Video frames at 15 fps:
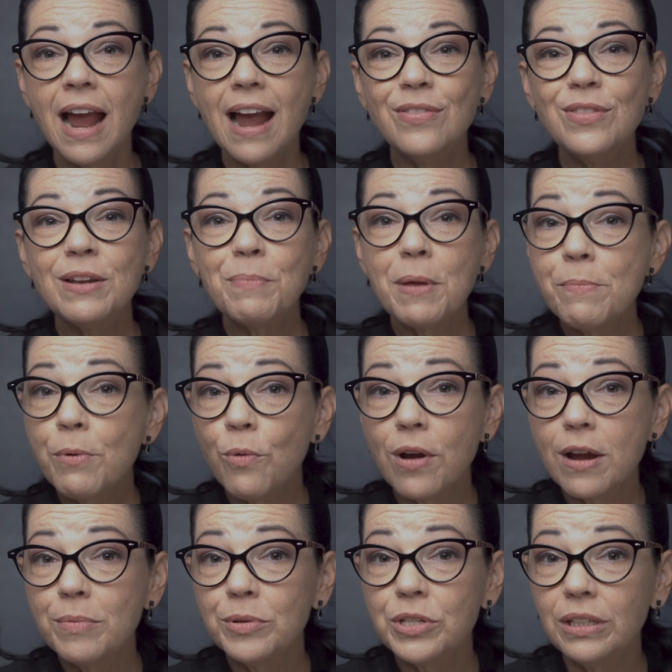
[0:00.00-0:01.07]
And then people
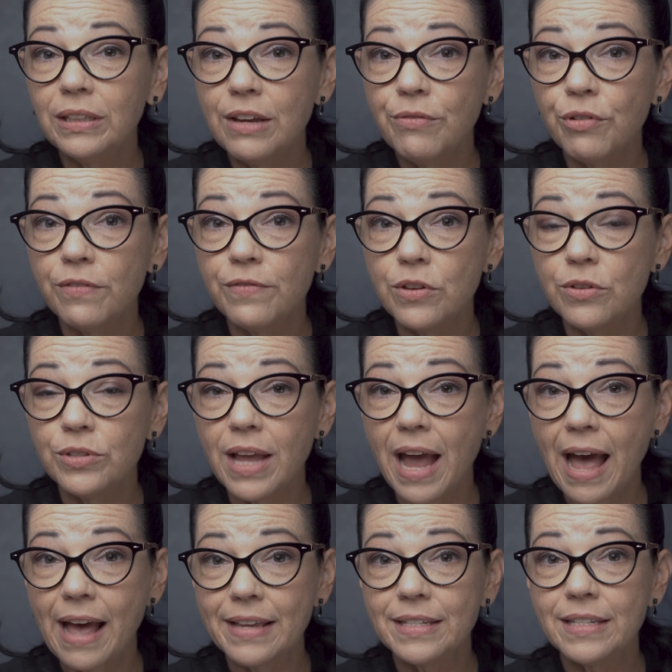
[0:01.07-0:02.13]
were able to leave reviews
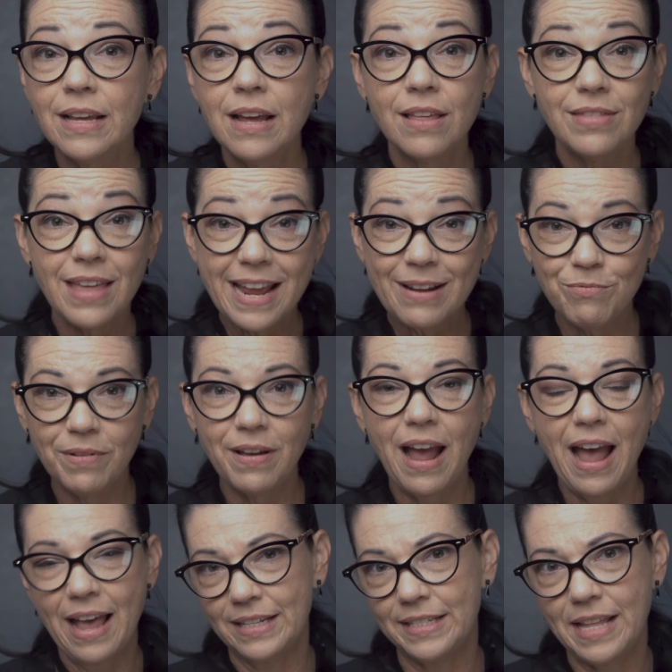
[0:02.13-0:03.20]
as
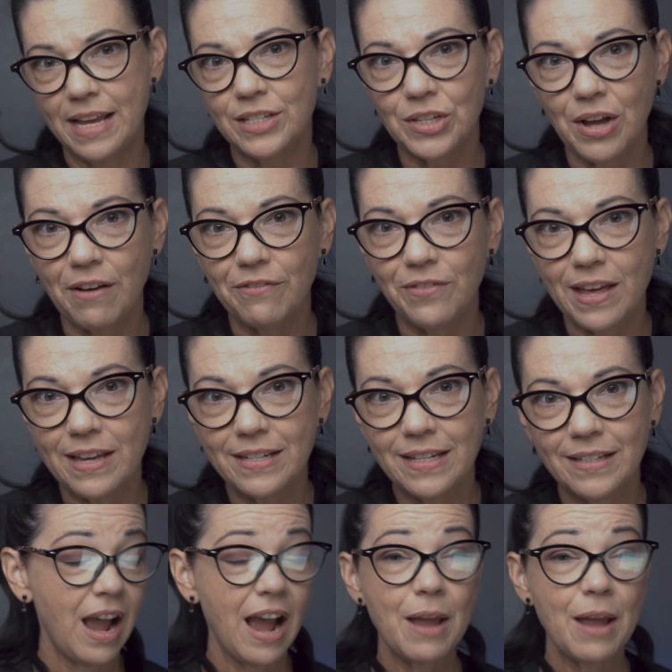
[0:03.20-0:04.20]
they saw fit.